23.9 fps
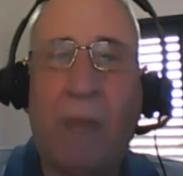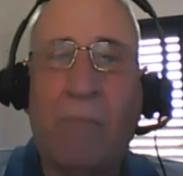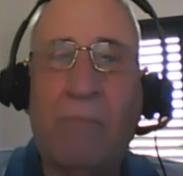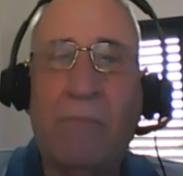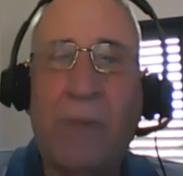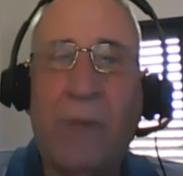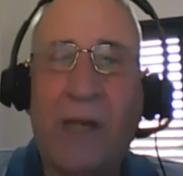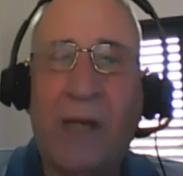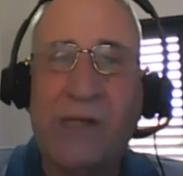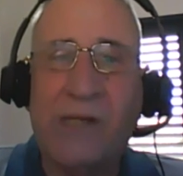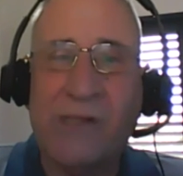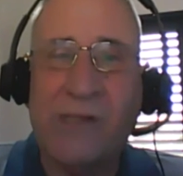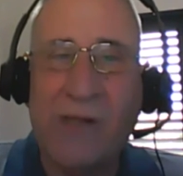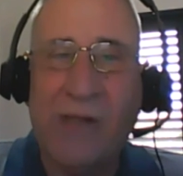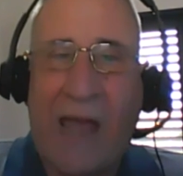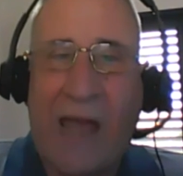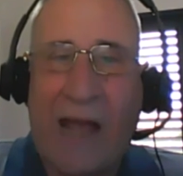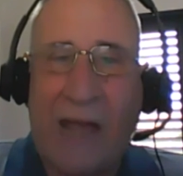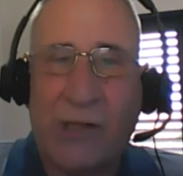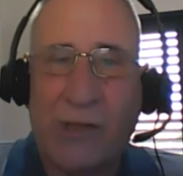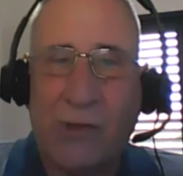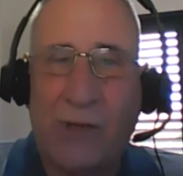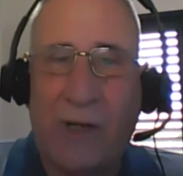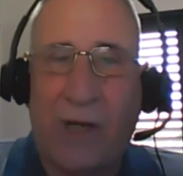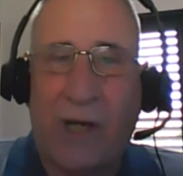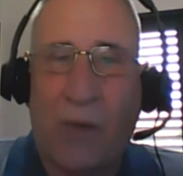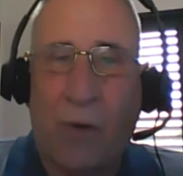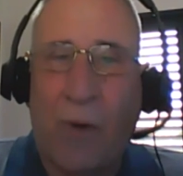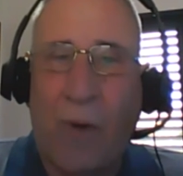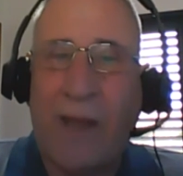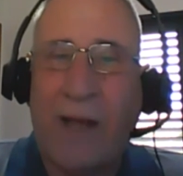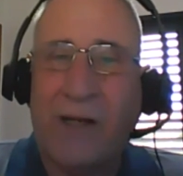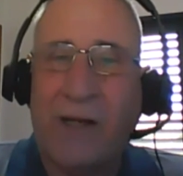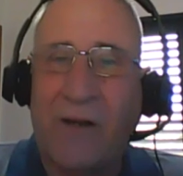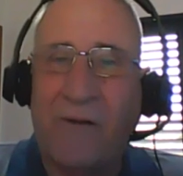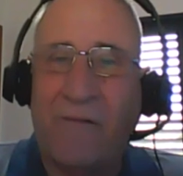it's actually
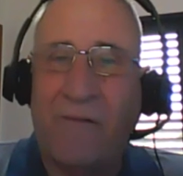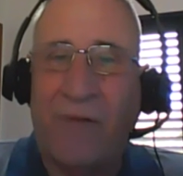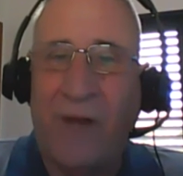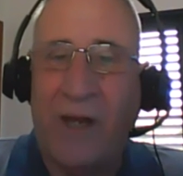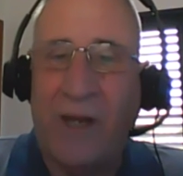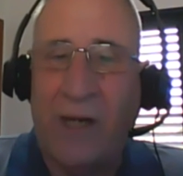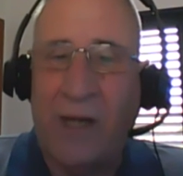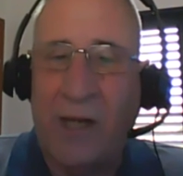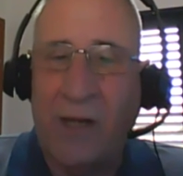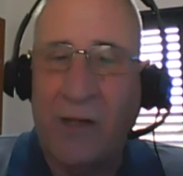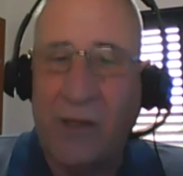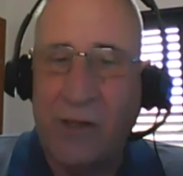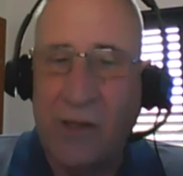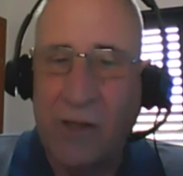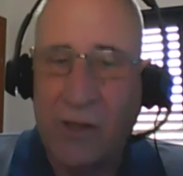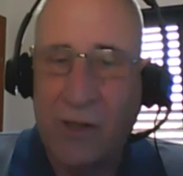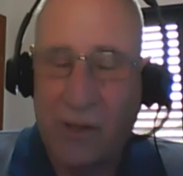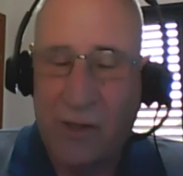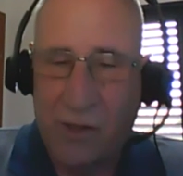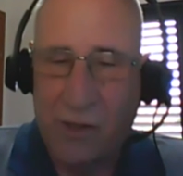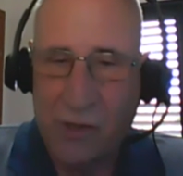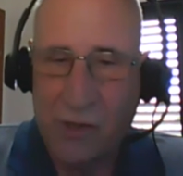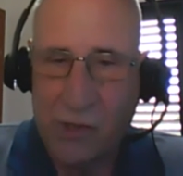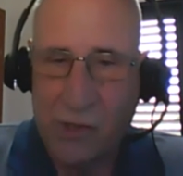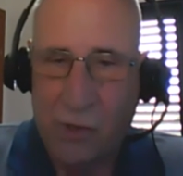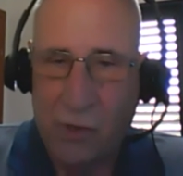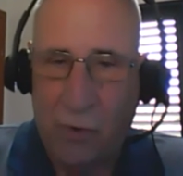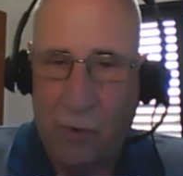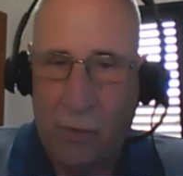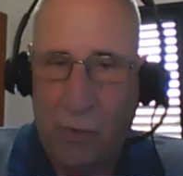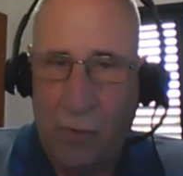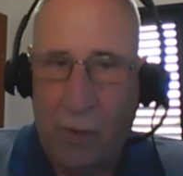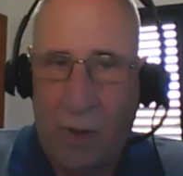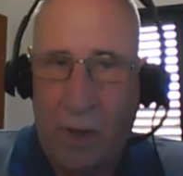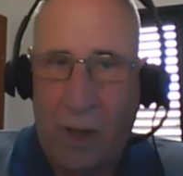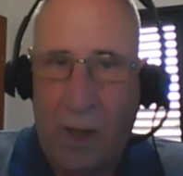quite convenient
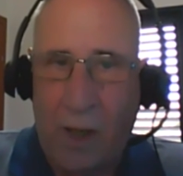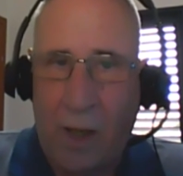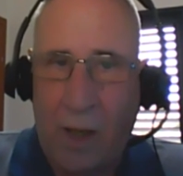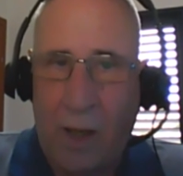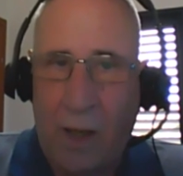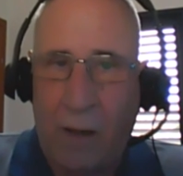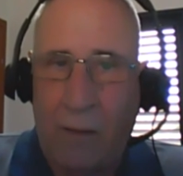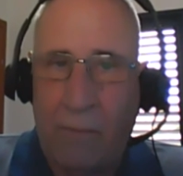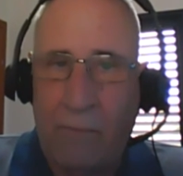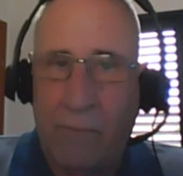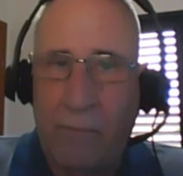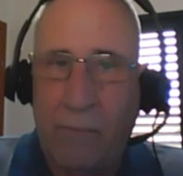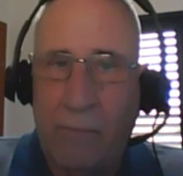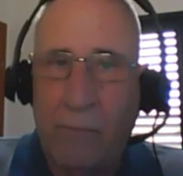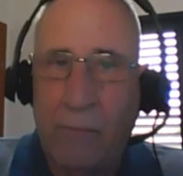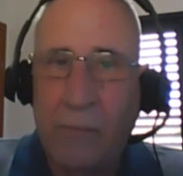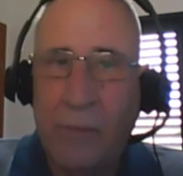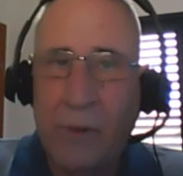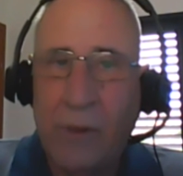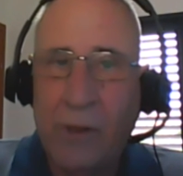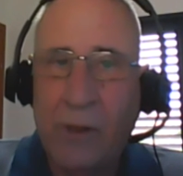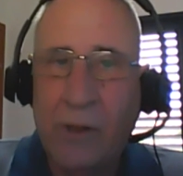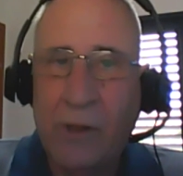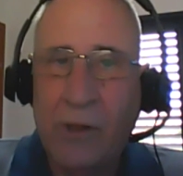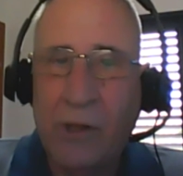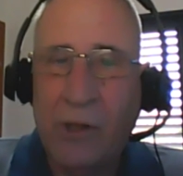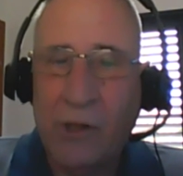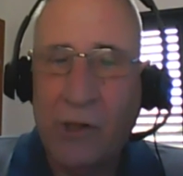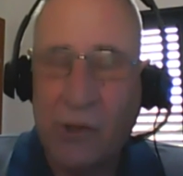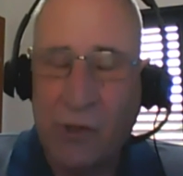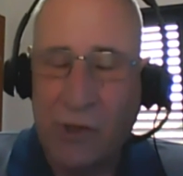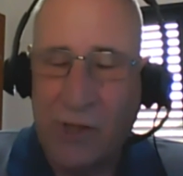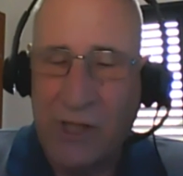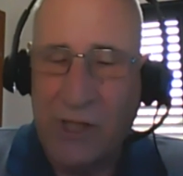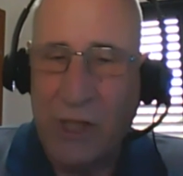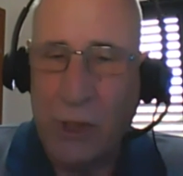to
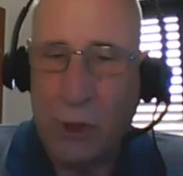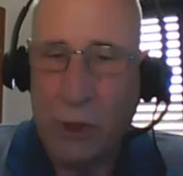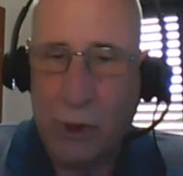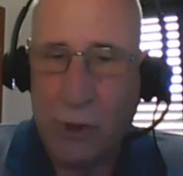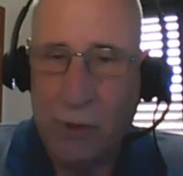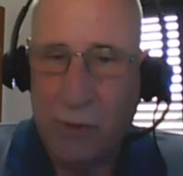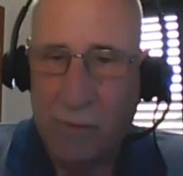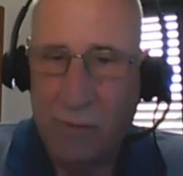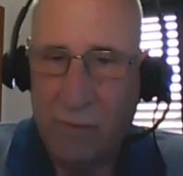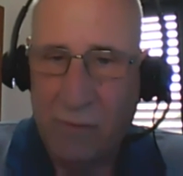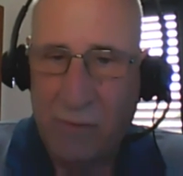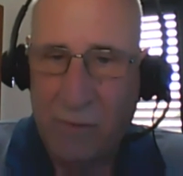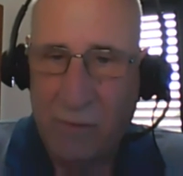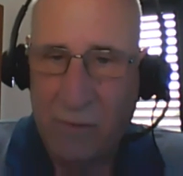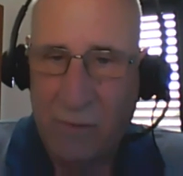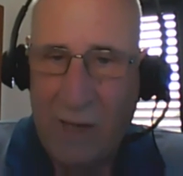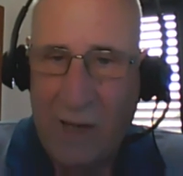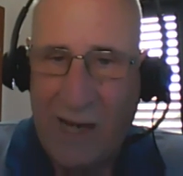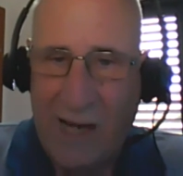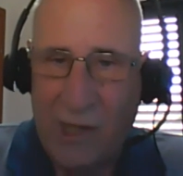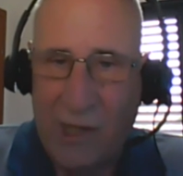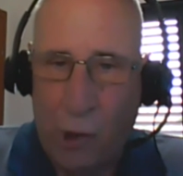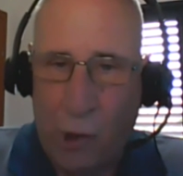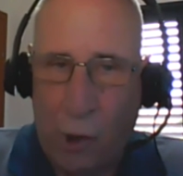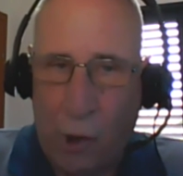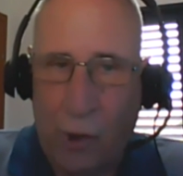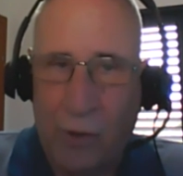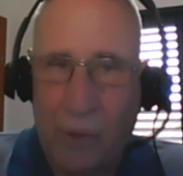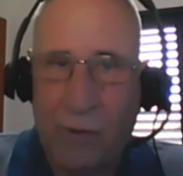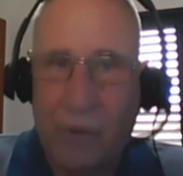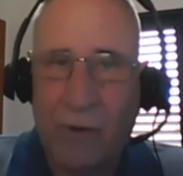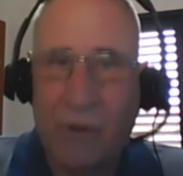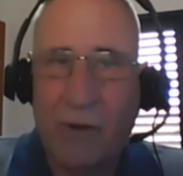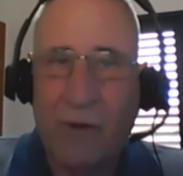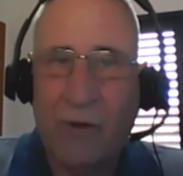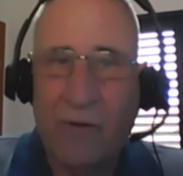teach and
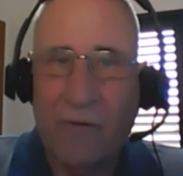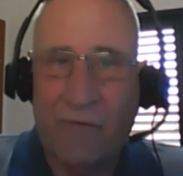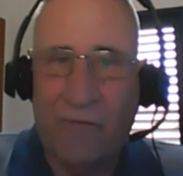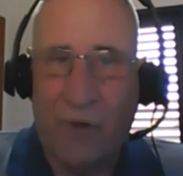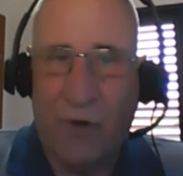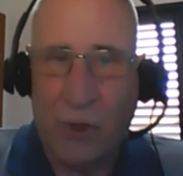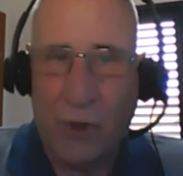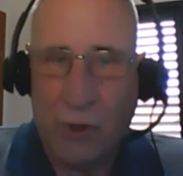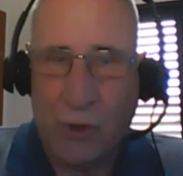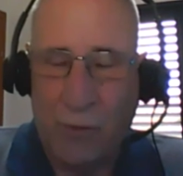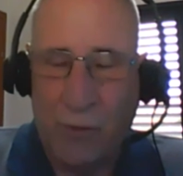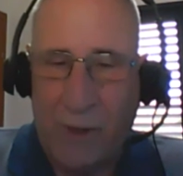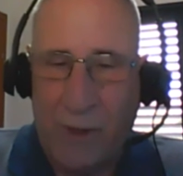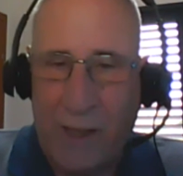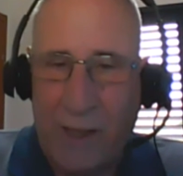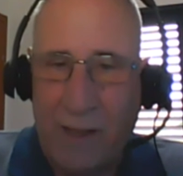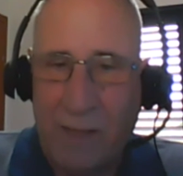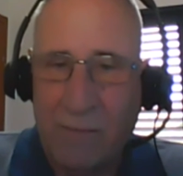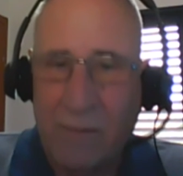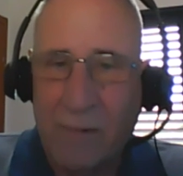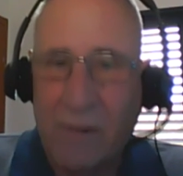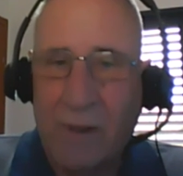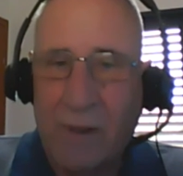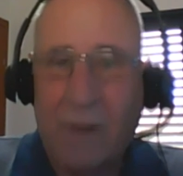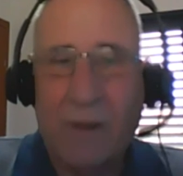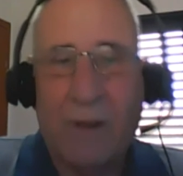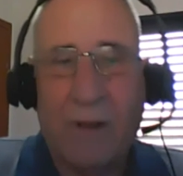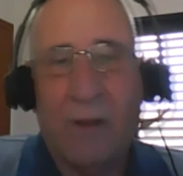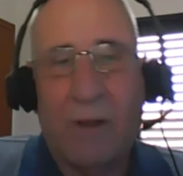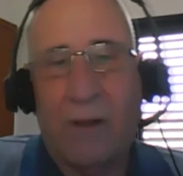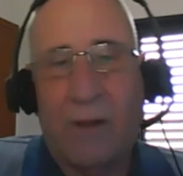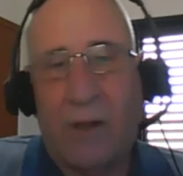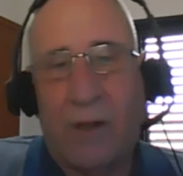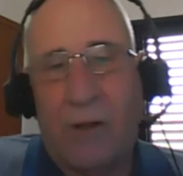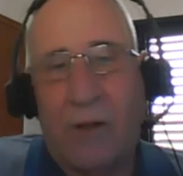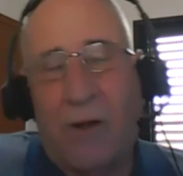learn virtually.
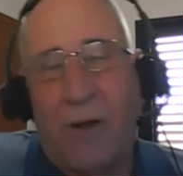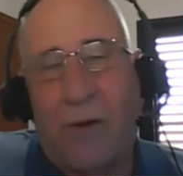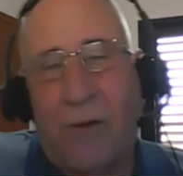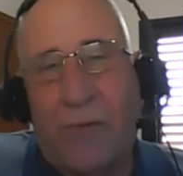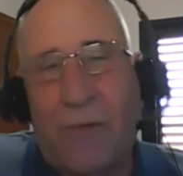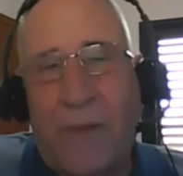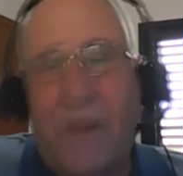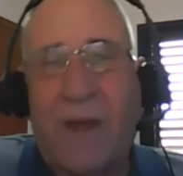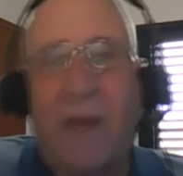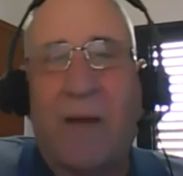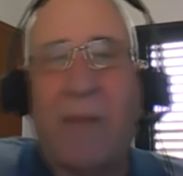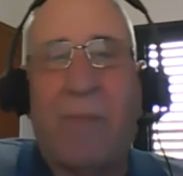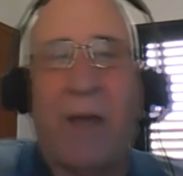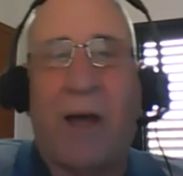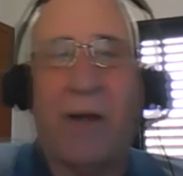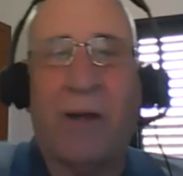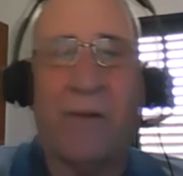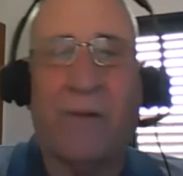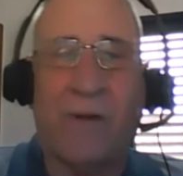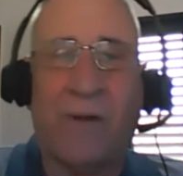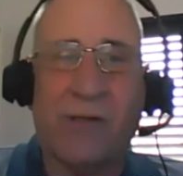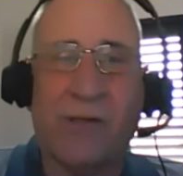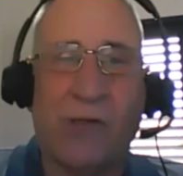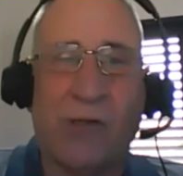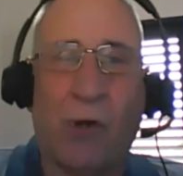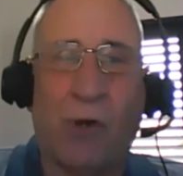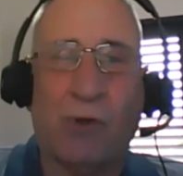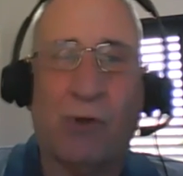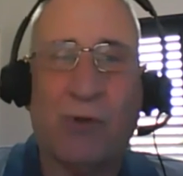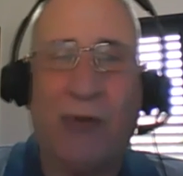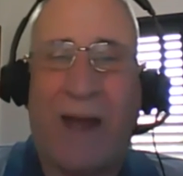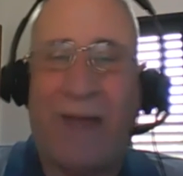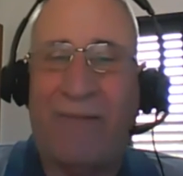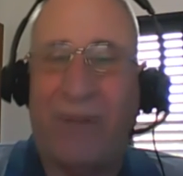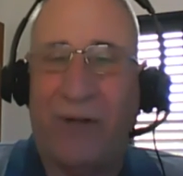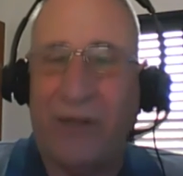You know, think about it. There's no
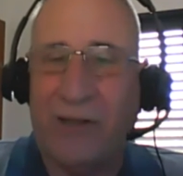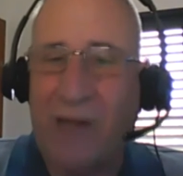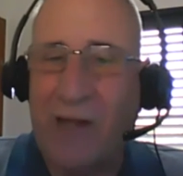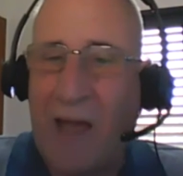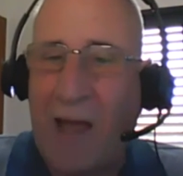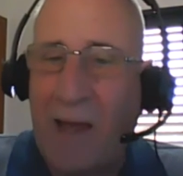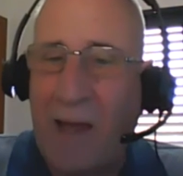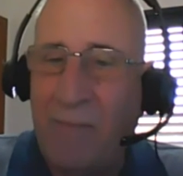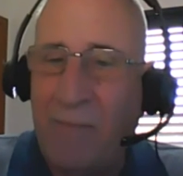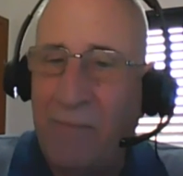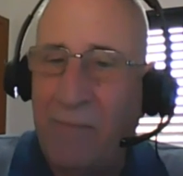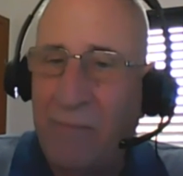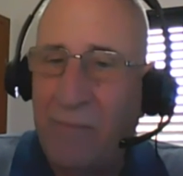travel time,